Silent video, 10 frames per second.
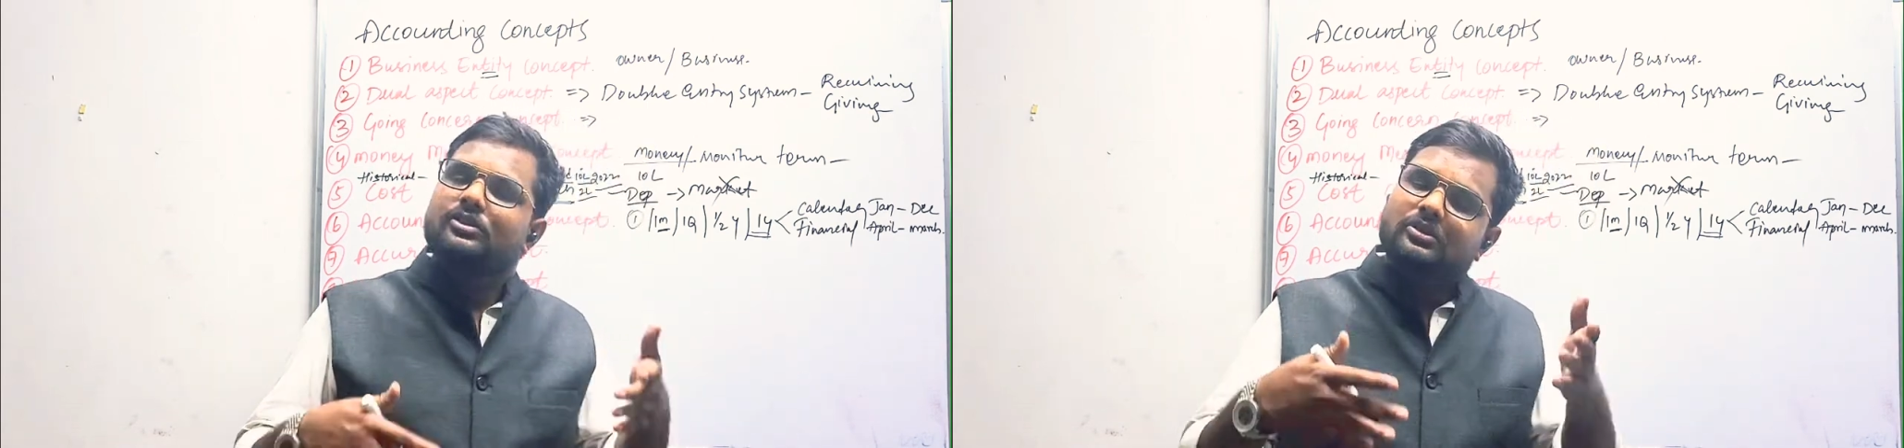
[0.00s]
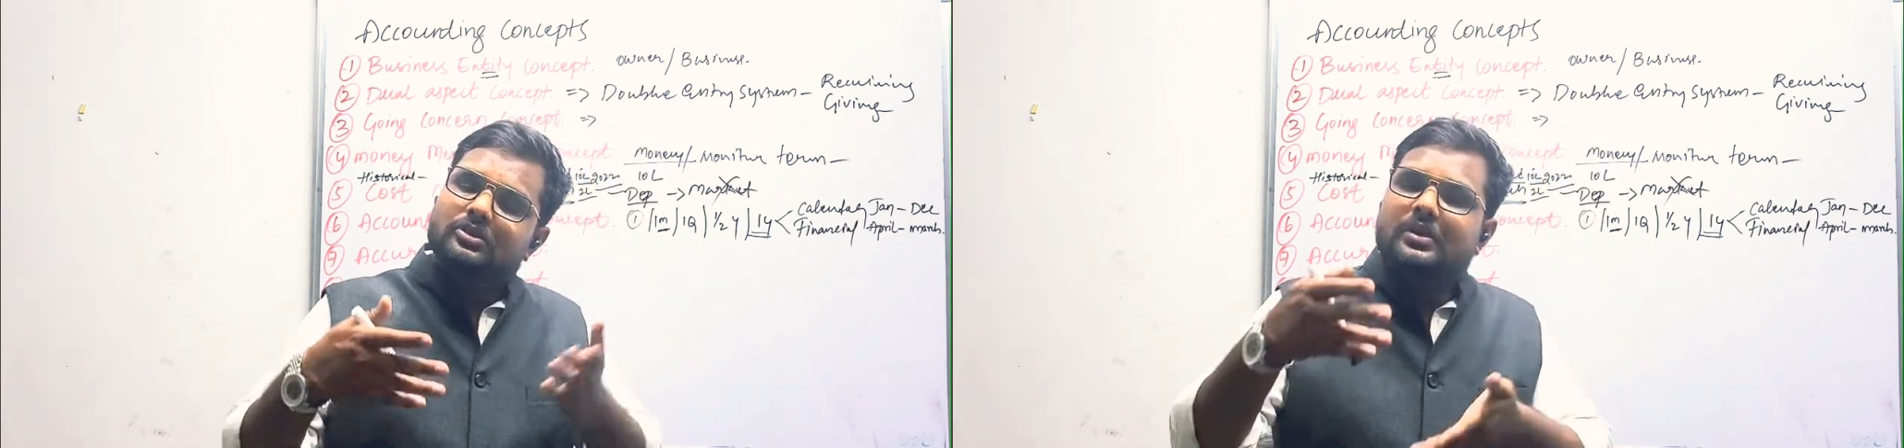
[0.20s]

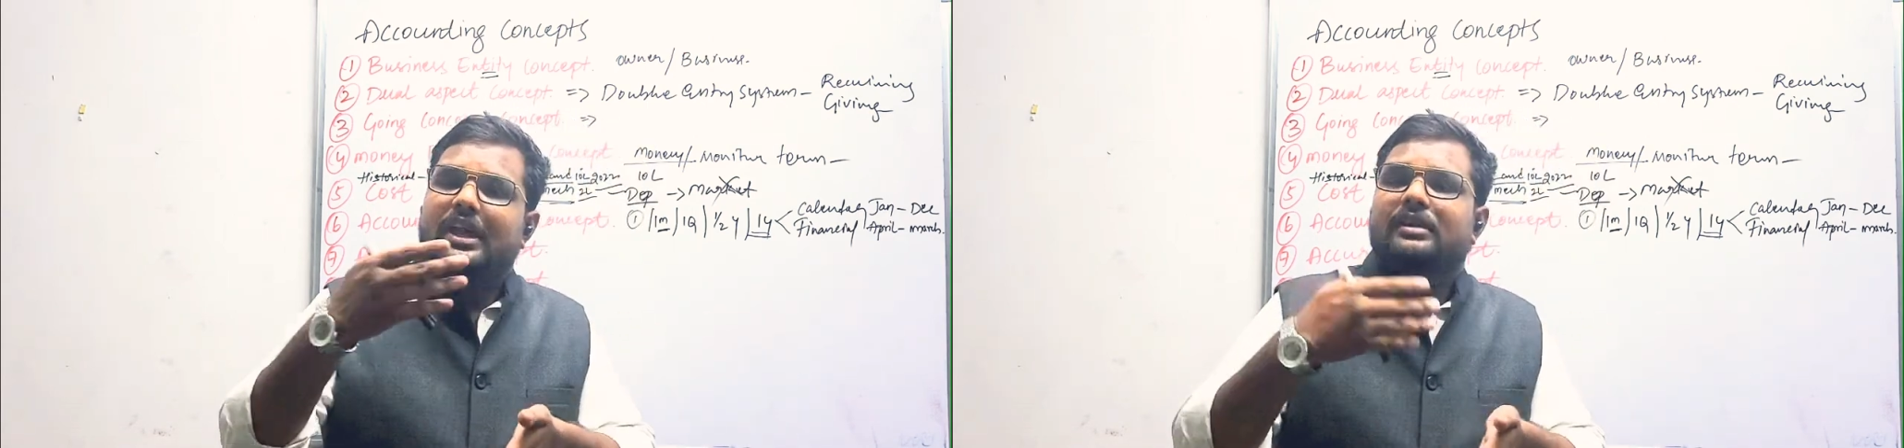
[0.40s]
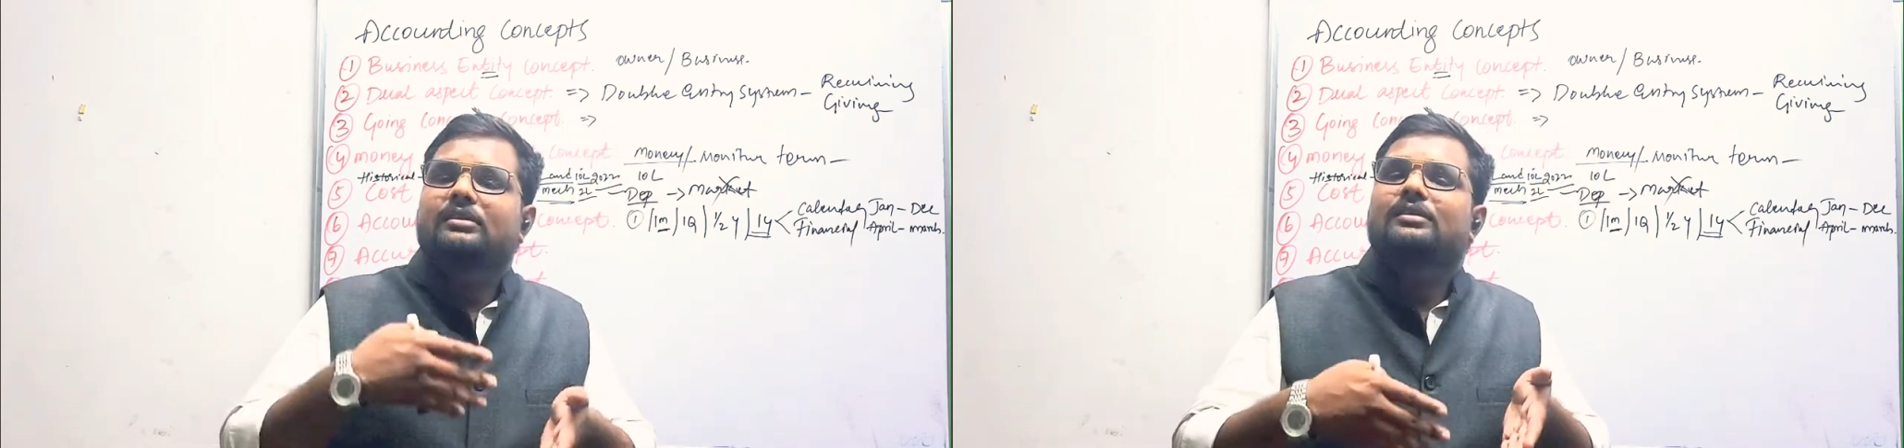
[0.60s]
you
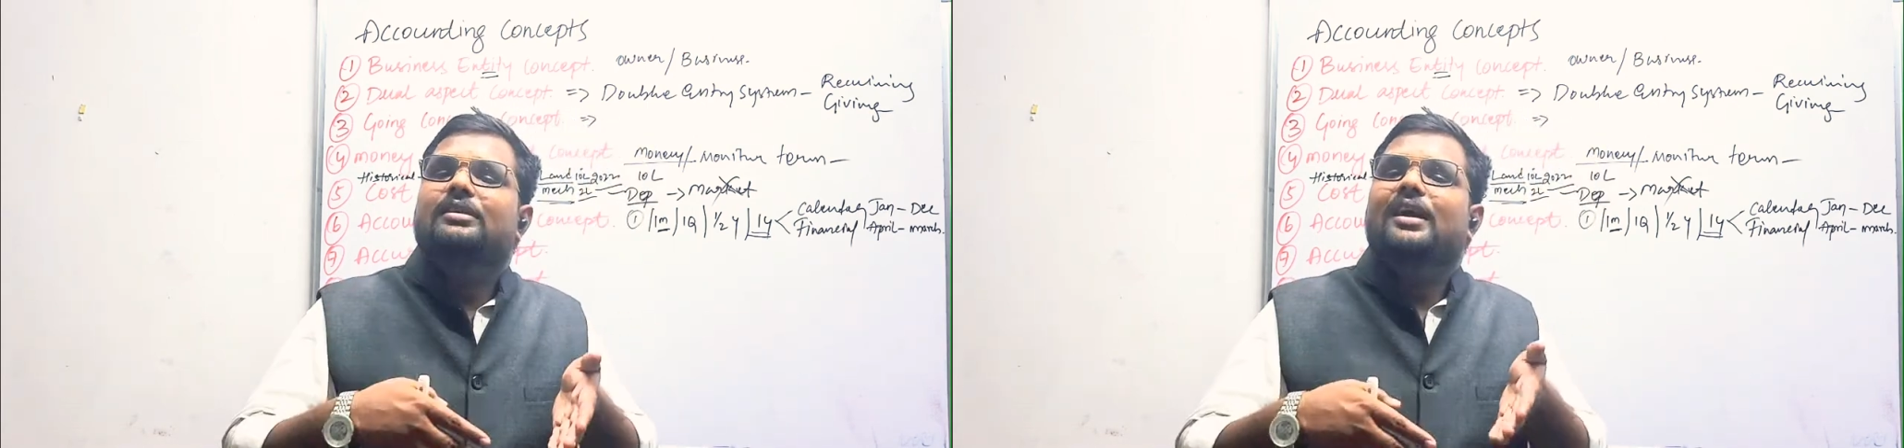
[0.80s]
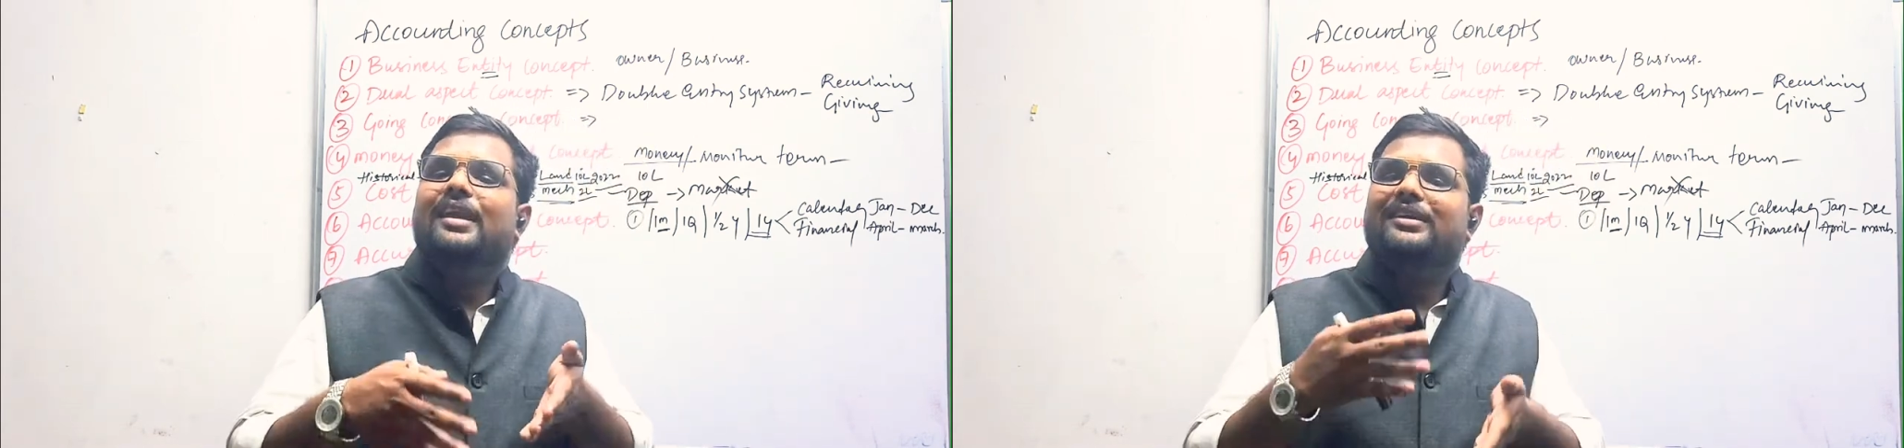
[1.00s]
can
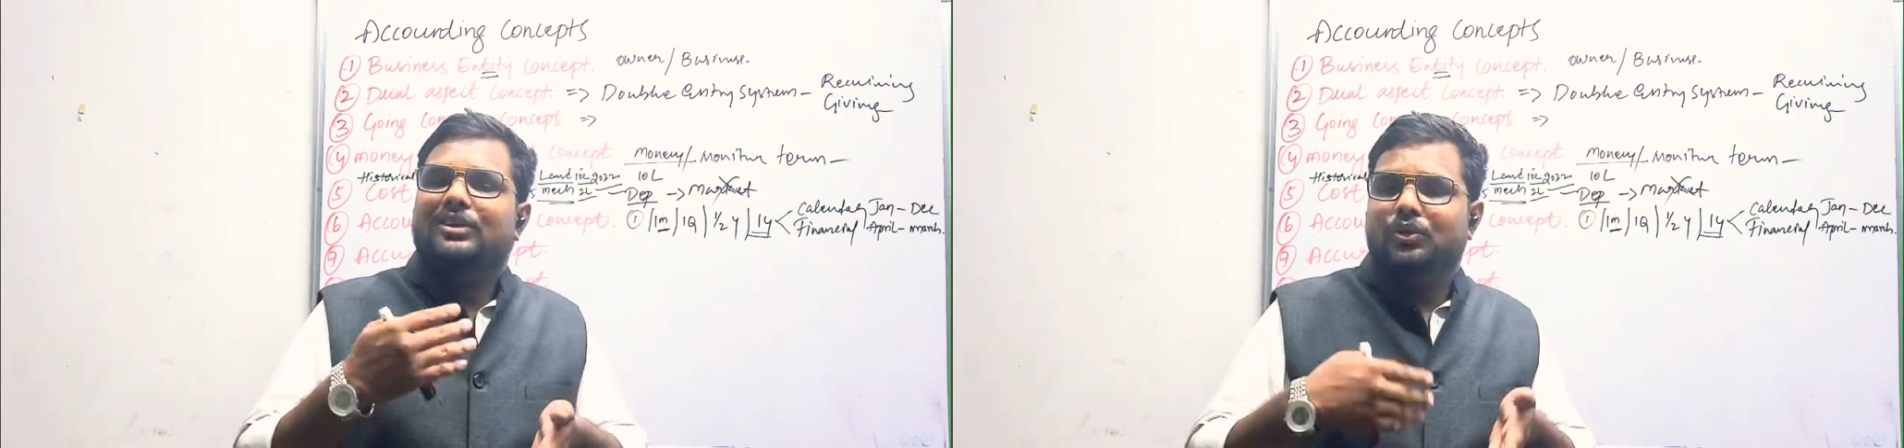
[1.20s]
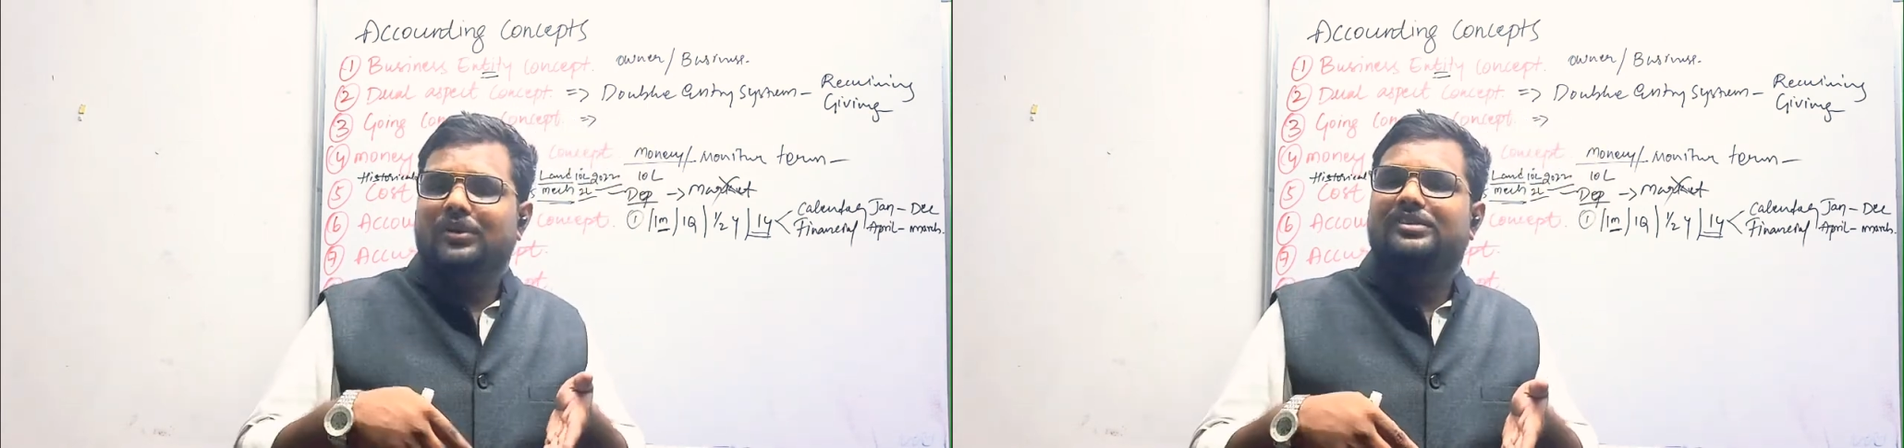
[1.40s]
correct
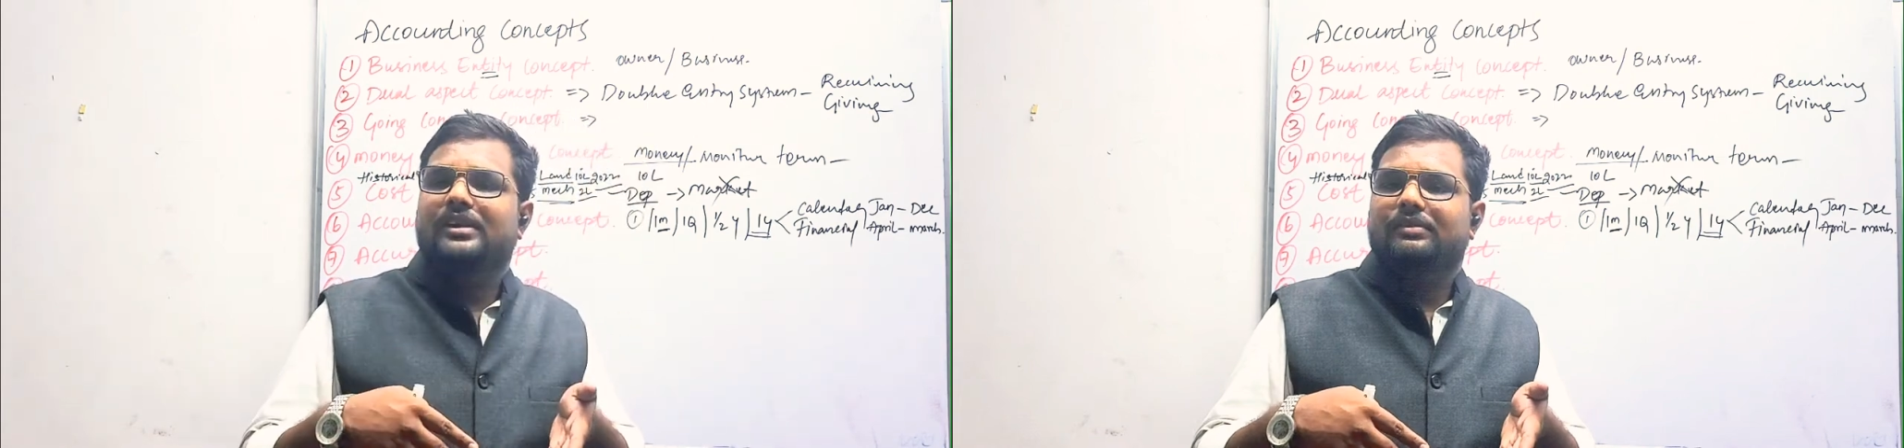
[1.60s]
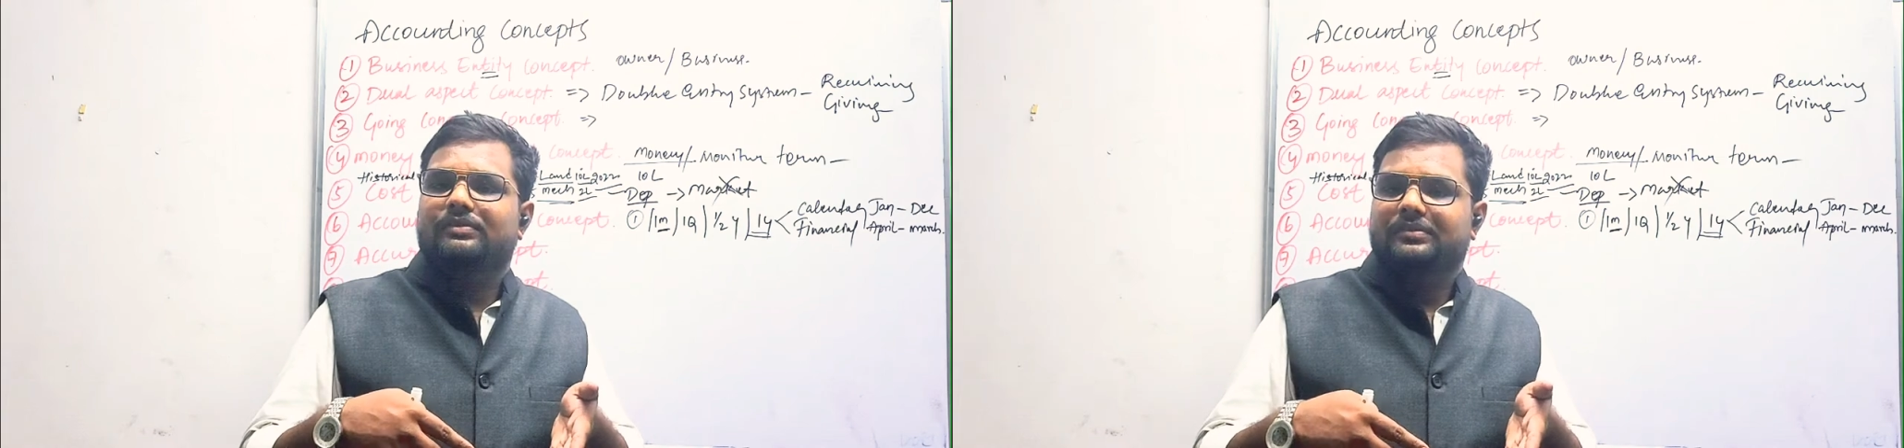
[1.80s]

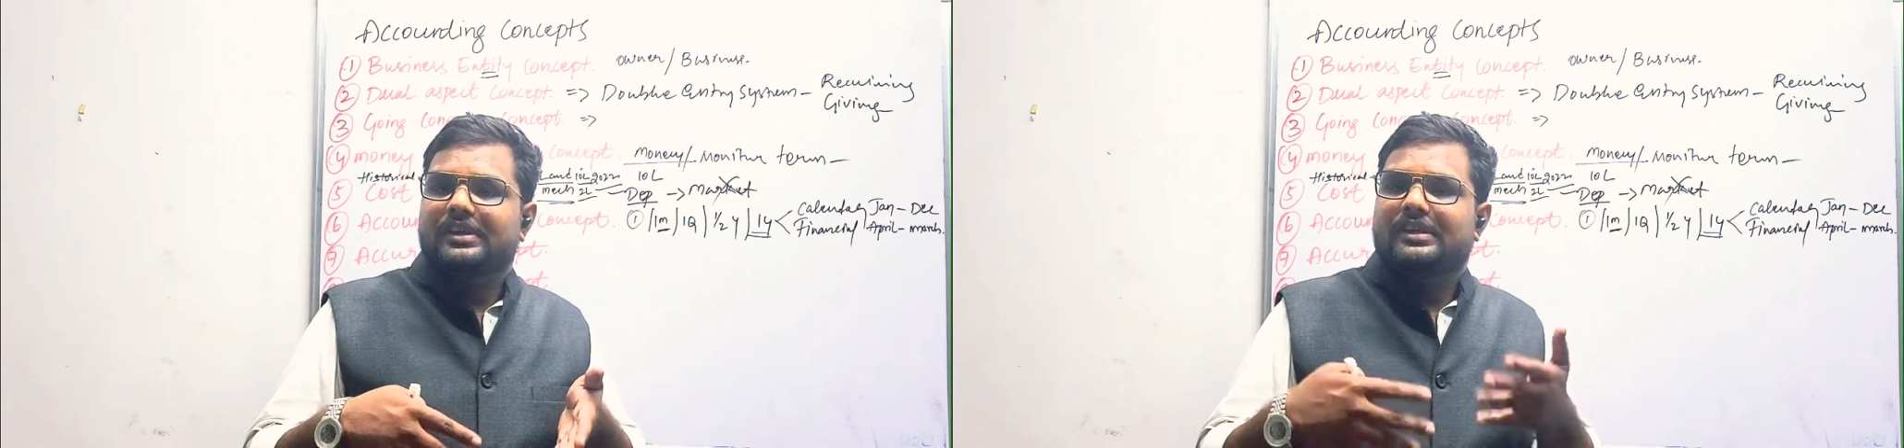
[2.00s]
yourself.